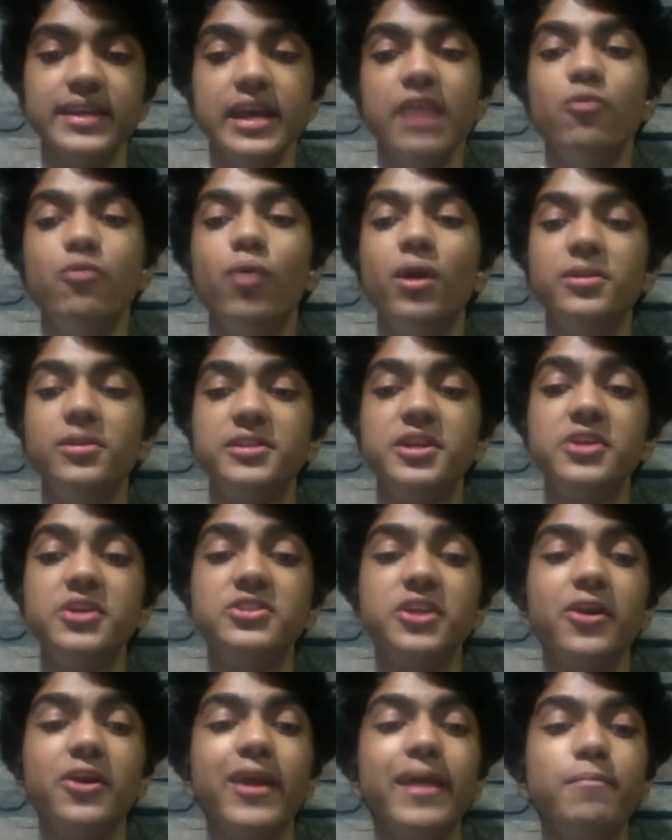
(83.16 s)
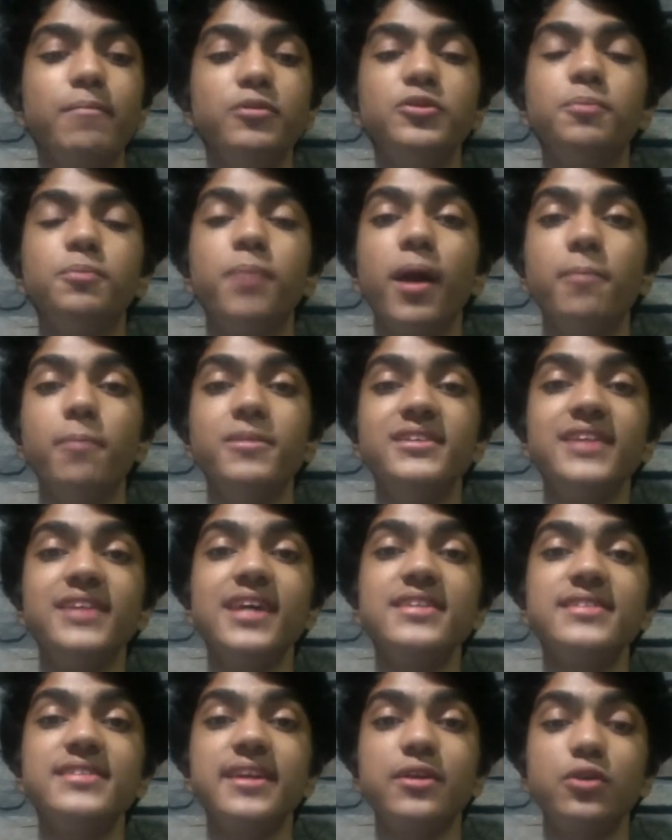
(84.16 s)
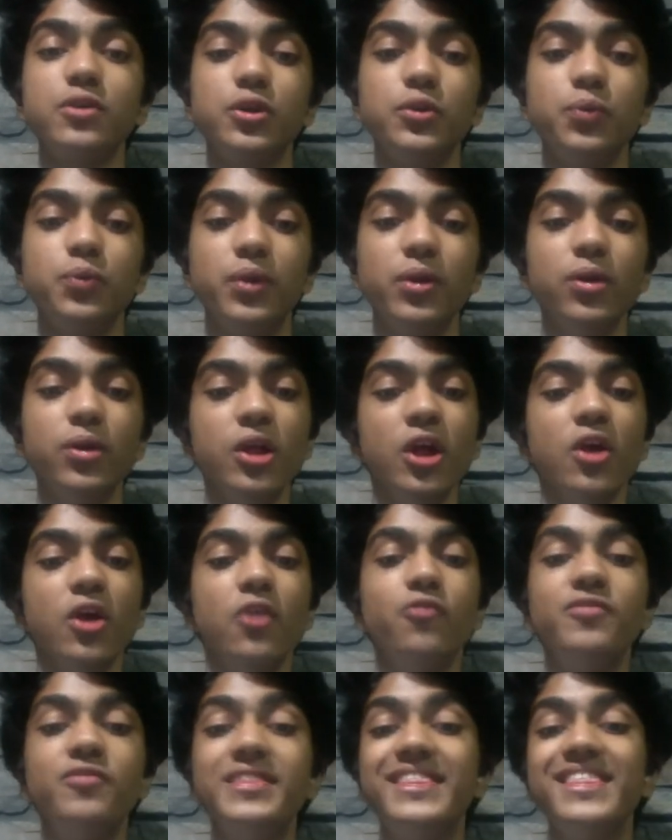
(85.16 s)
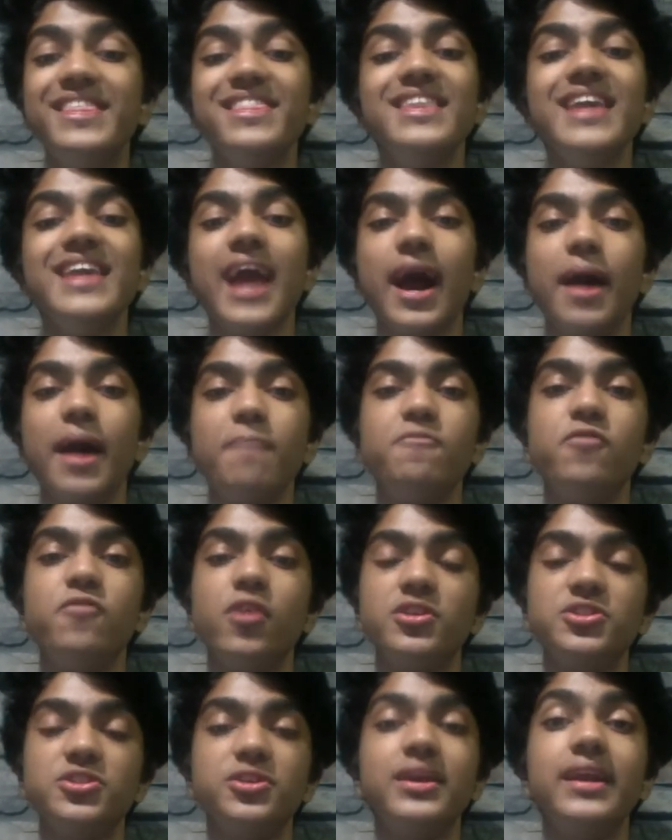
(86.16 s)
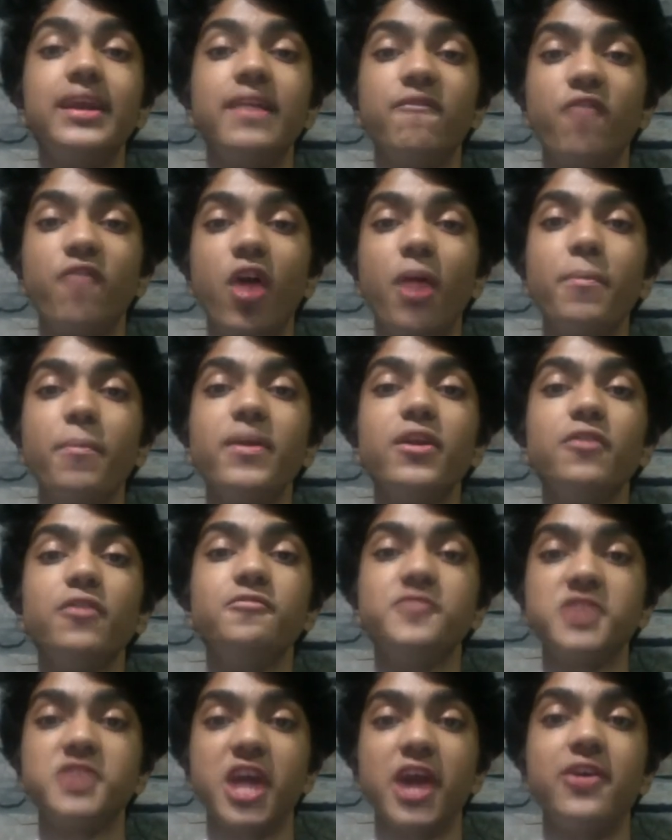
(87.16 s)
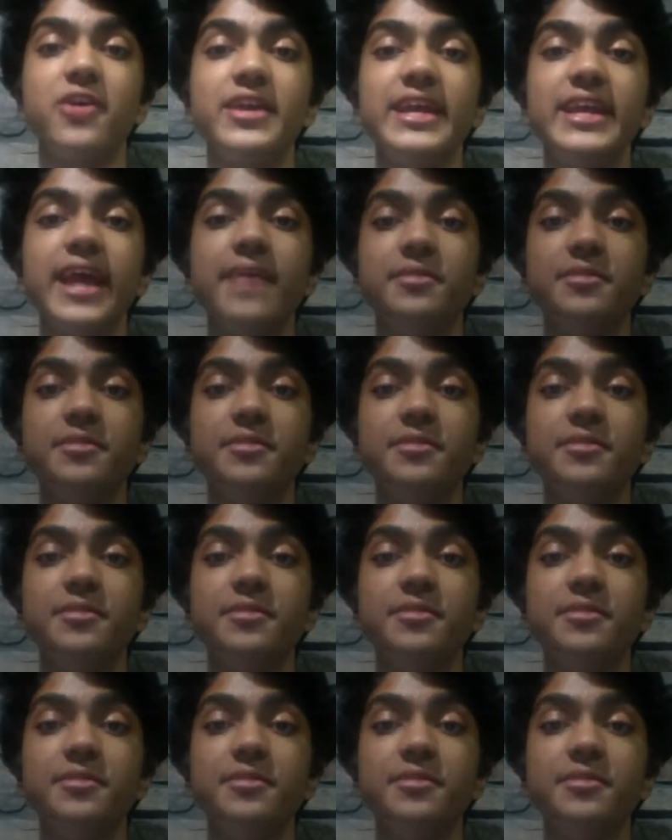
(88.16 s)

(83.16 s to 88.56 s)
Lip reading: Volunteers are able to publicize their goodwill within the app, fostering an environment of charity and